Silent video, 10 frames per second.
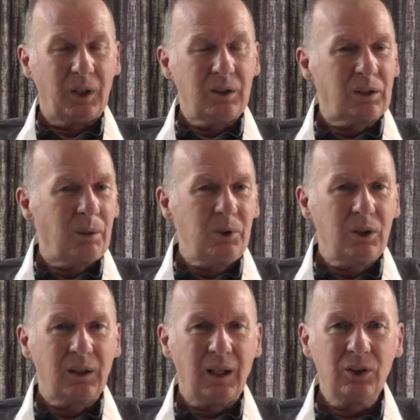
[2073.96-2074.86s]
in
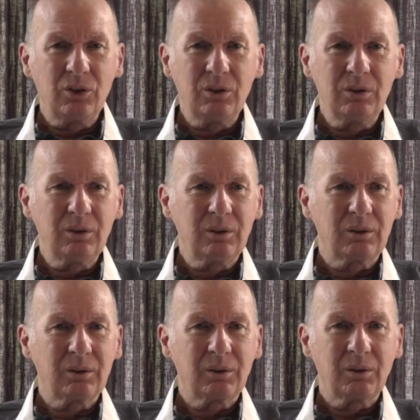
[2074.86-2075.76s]
communication
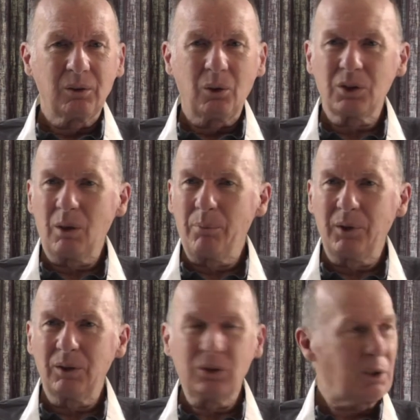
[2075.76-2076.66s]
or
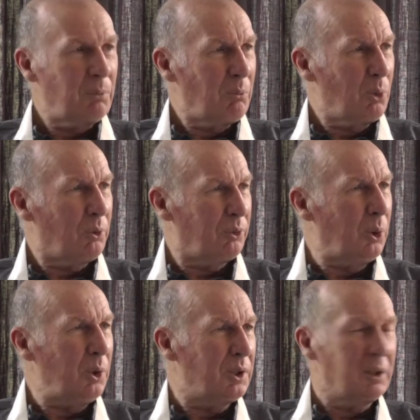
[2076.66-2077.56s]
something just a bit more
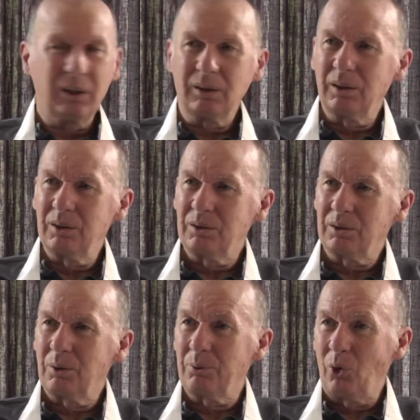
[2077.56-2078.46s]
fluid than, than,
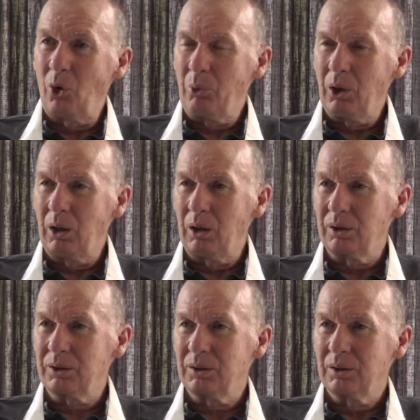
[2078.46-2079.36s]
than formal
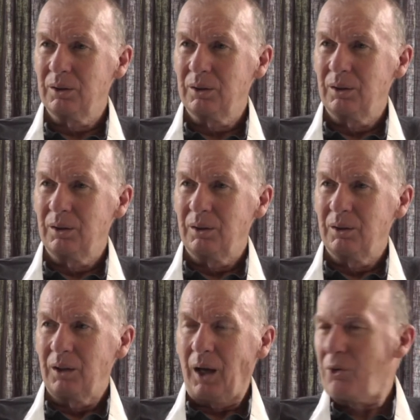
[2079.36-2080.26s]
art.
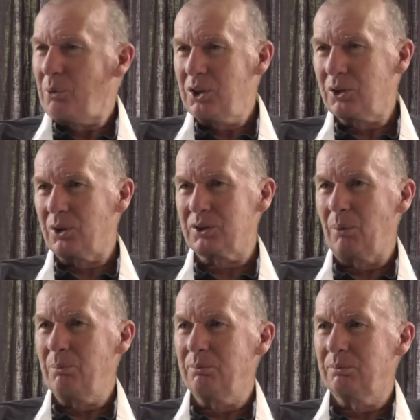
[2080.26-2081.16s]
Everybody's got
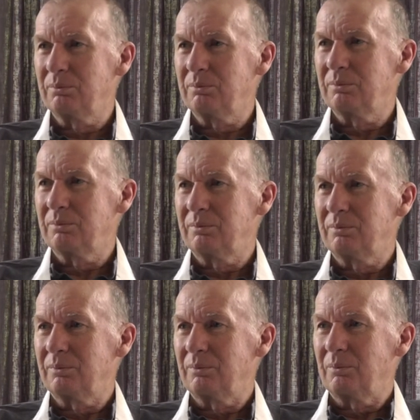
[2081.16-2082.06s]
some,
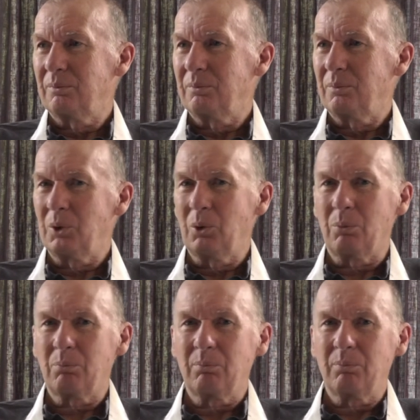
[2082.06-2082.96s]
you
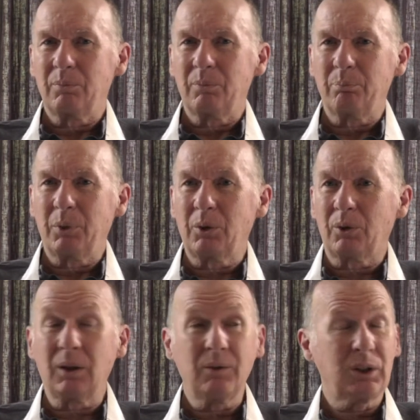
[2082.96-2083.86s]
know, bit
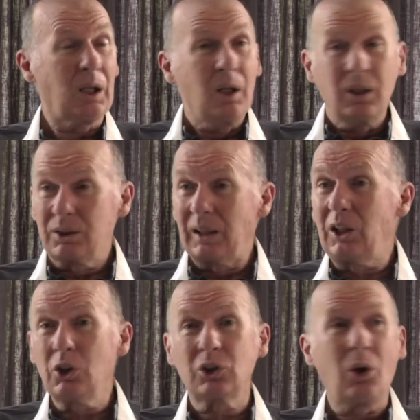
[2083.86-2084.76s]
of creativity.
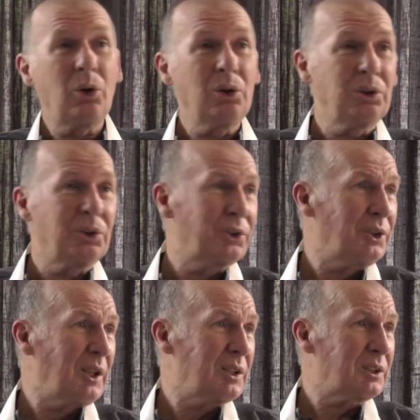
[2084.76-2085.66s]
Singing
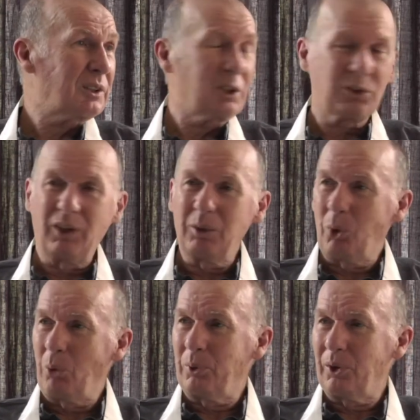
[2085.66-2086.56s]
songs, yes, that's very
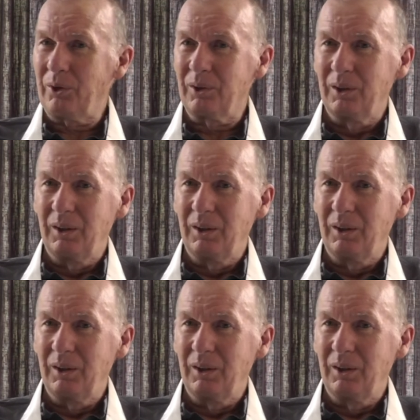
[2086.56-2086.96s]
popular